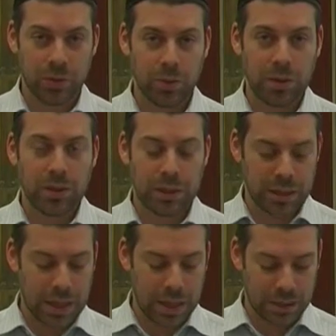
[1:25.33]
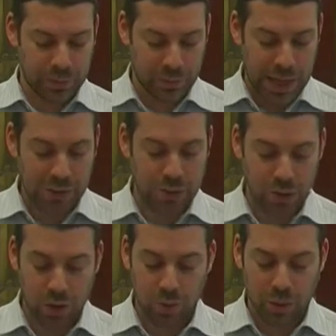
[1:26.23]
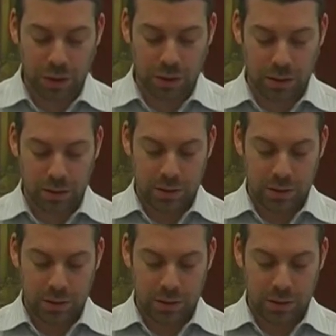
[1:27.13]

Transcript: We didn't need that. How'd you know to bring it?